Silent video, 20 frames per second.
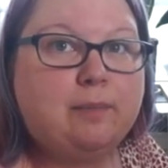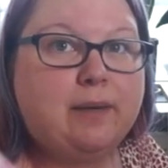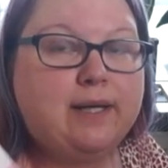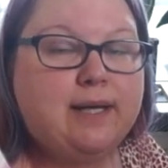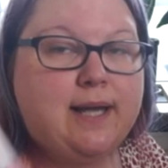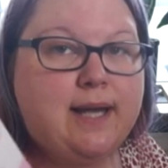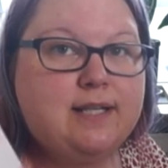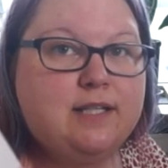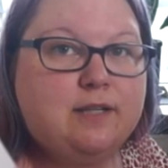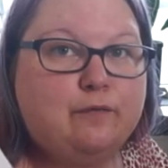by
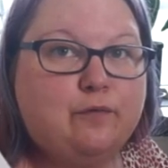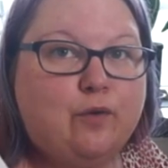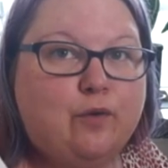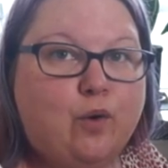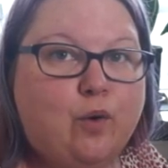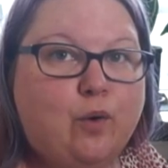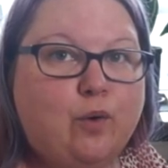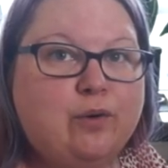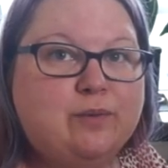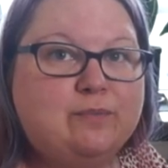Katie
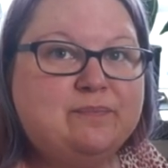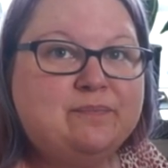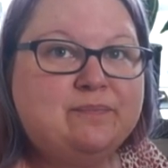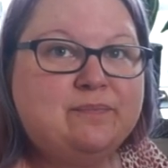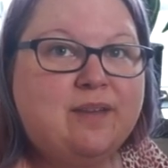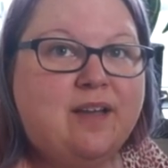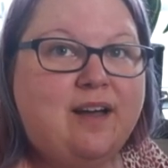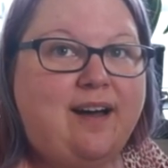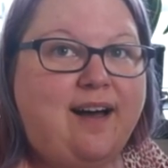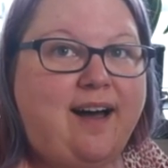Fforde.
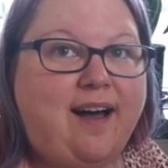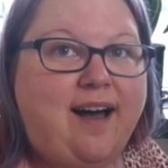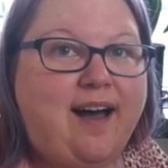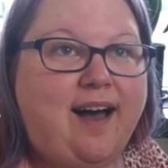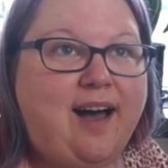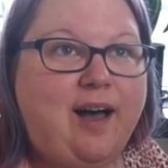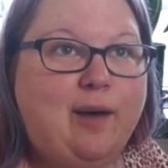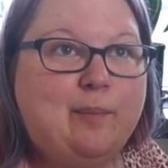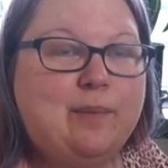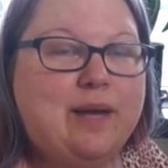
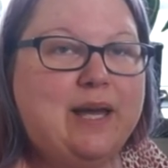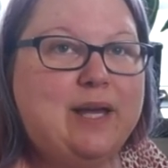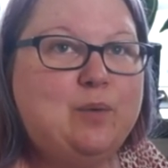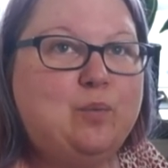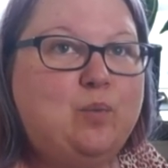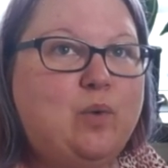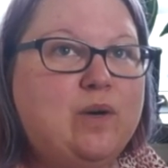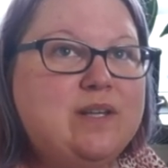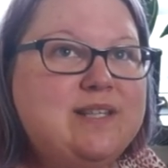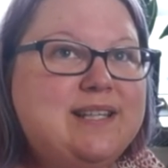Um,
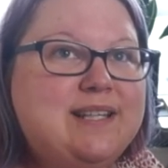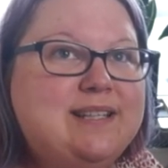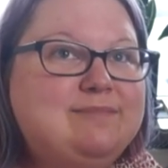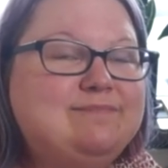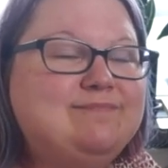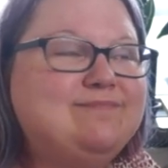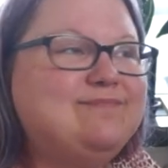it wasn't...